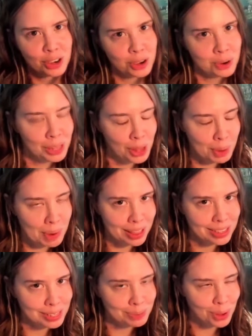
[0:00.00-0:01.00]
know a lot
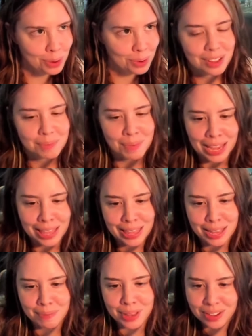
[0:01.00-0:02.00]
about this model,
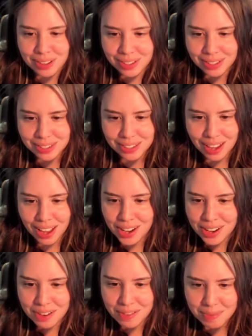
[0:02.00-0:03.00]
mainly because I
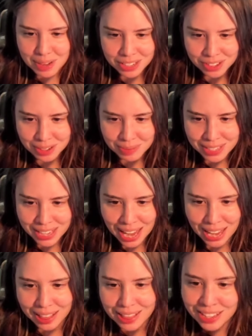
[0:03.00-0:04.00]
don't know what my script's
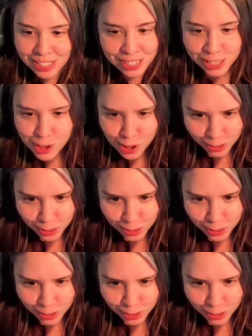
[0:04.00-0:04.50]
saying. This is an old